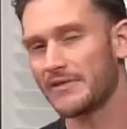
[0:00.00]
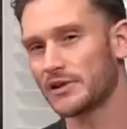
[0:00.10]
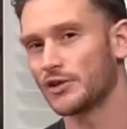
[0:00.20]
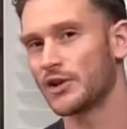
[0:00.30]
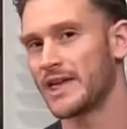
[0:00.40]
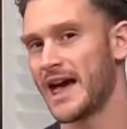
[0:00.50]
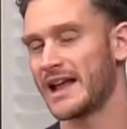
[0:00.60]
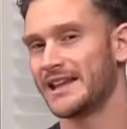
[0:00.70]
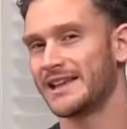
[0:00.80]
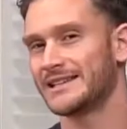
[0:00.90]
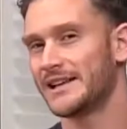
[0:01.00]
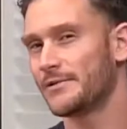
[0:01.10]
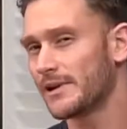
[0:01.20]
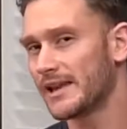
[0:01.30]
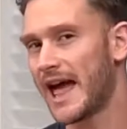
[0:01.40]
have to look at is that it
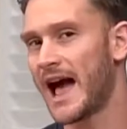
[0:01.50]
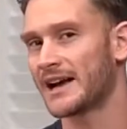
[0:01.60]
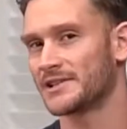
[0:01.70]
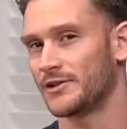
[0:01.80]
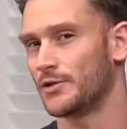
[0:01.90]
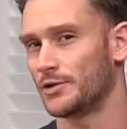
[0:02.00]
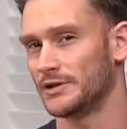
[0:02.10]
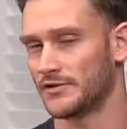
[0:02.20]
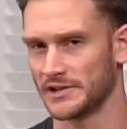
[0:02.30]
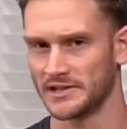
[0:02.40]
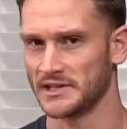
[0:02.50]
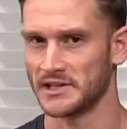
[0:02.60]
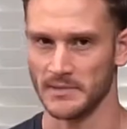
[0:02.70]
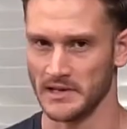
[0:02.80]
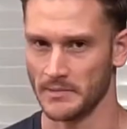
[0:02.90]
really acts on a whole different
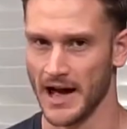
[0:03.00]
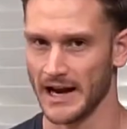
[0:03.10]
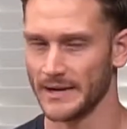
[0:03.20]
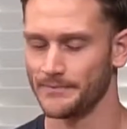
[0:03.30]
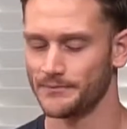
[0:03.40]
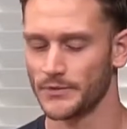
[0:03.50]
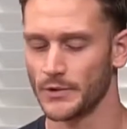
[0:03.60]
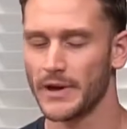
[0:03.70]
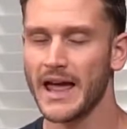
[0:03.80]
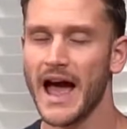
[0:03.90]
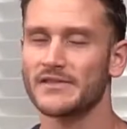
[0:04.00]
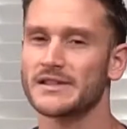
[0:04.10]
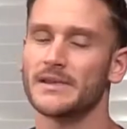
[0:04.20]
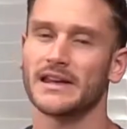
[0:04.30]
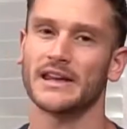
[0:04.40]
system in the body. We have
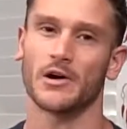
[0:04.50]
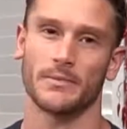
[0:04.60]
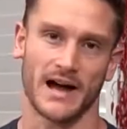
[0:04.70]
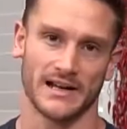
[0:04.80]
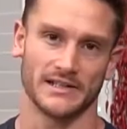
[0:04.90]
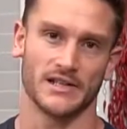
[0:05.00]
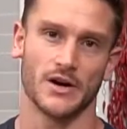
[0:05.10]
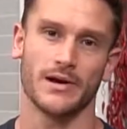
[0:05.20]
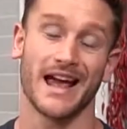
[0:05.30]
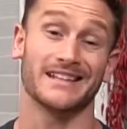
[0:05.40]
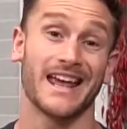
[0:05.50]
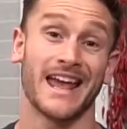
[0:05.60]
something in our bodies known as